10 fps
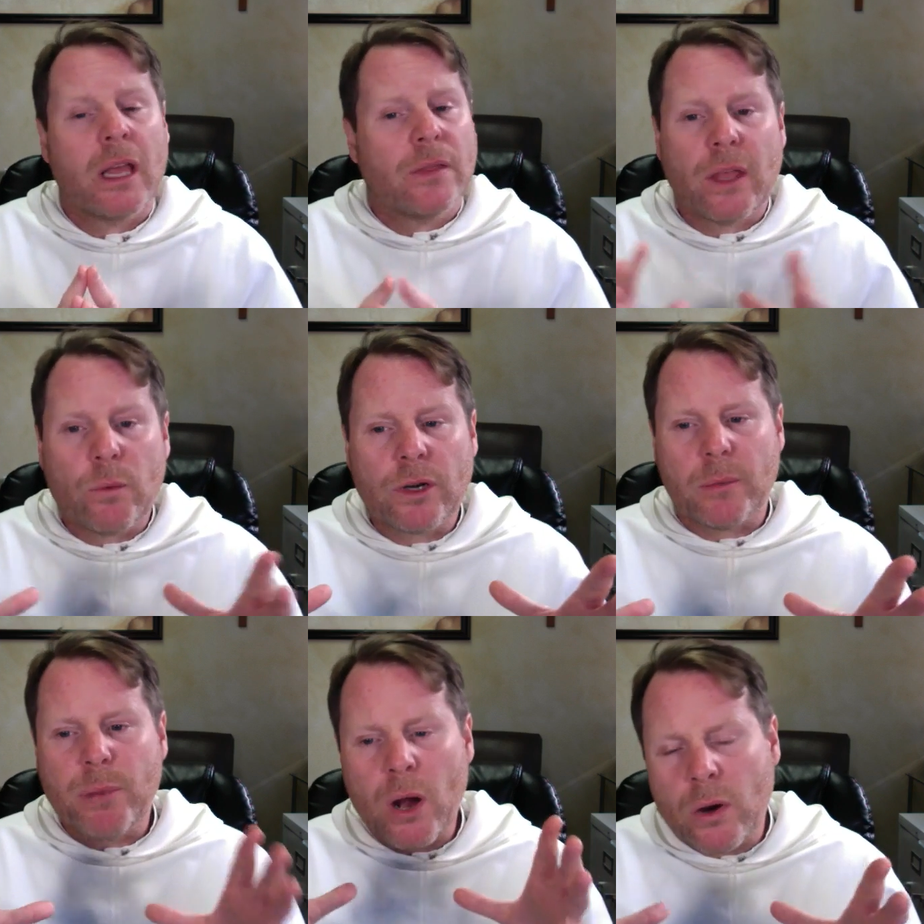They weren't
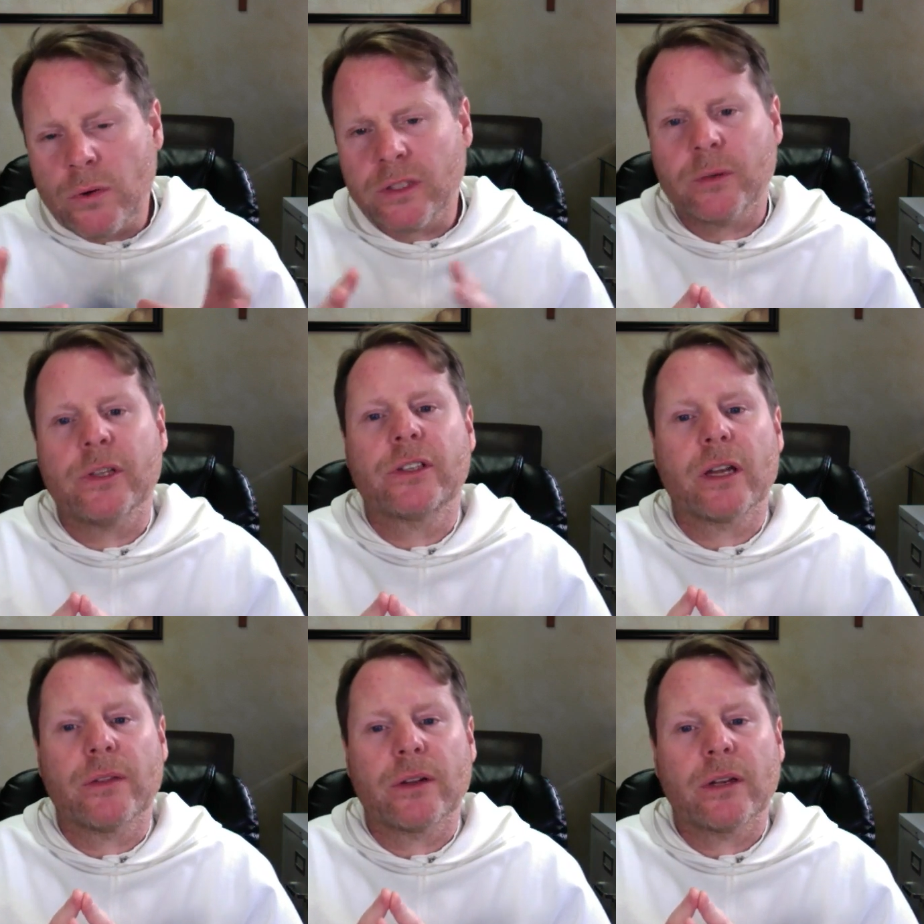opposed to each
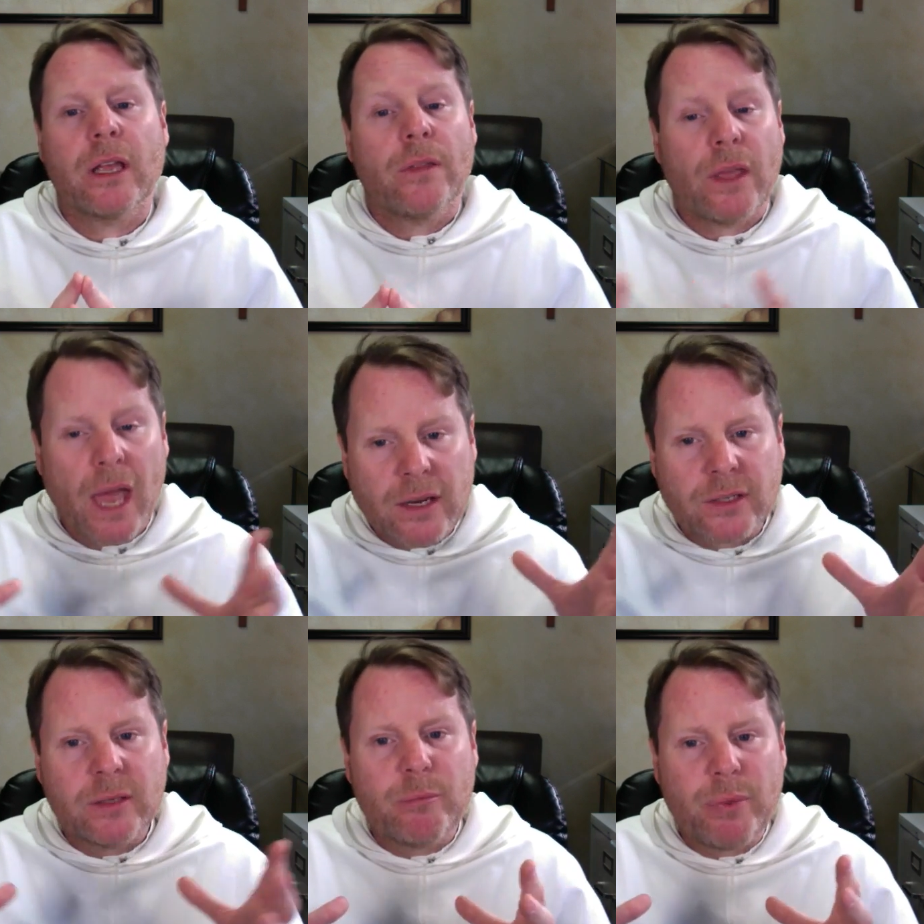other. They
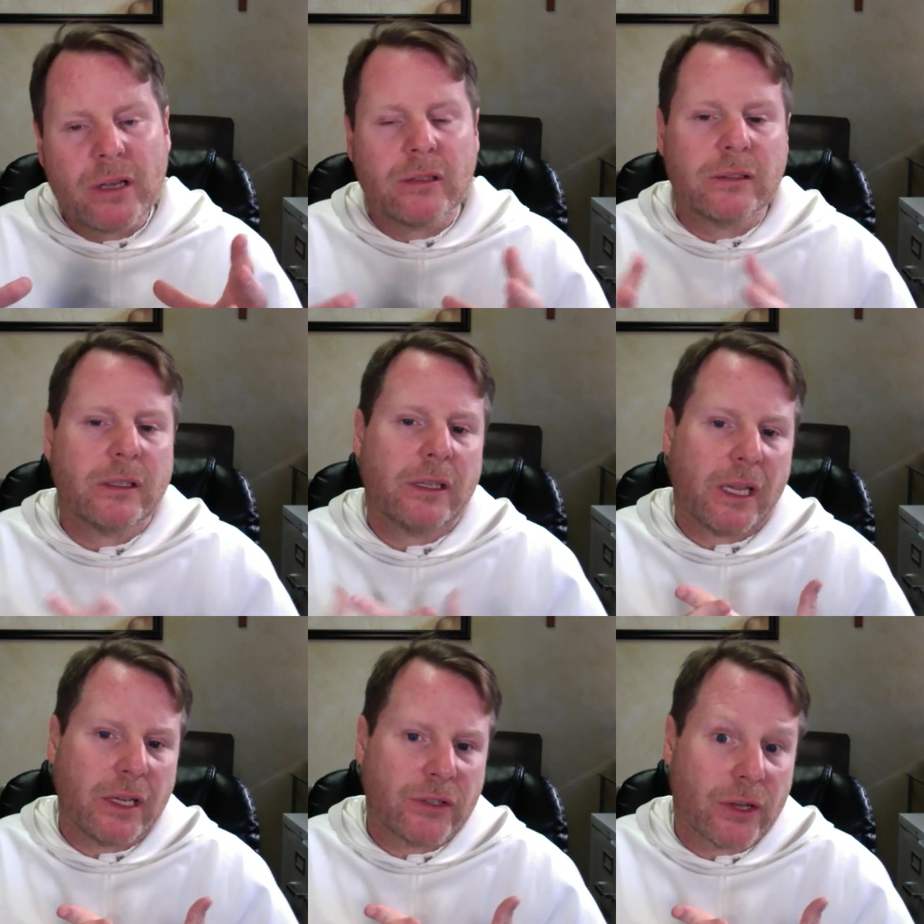actually built
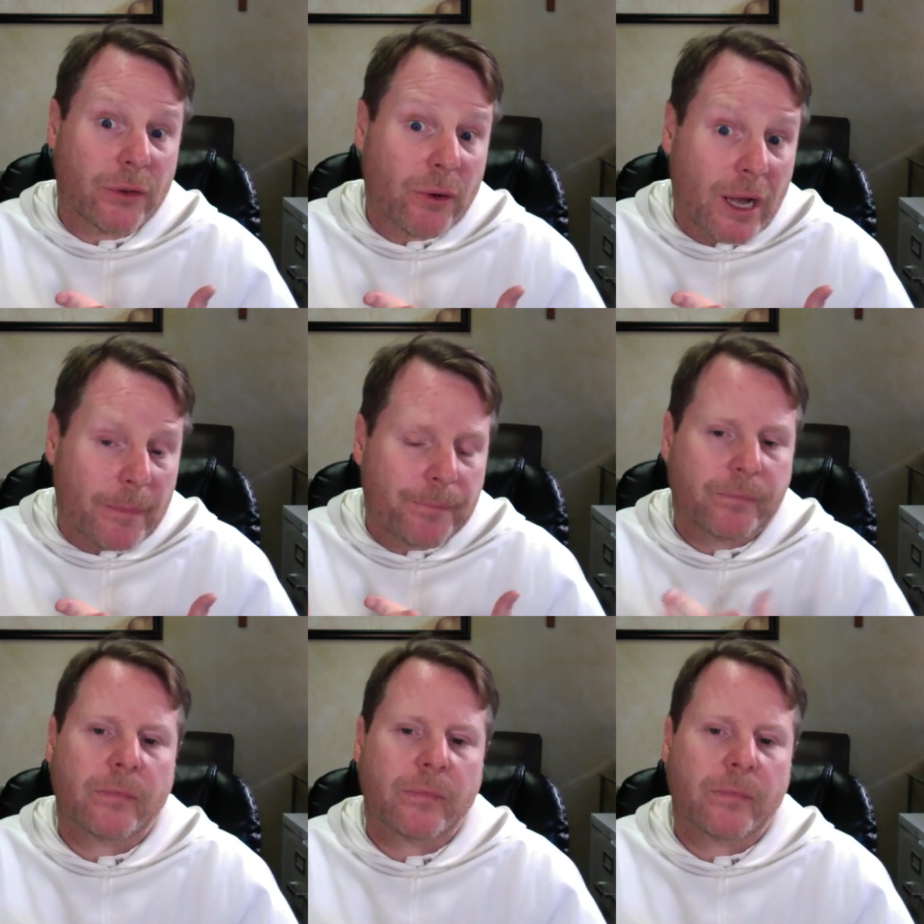each other up.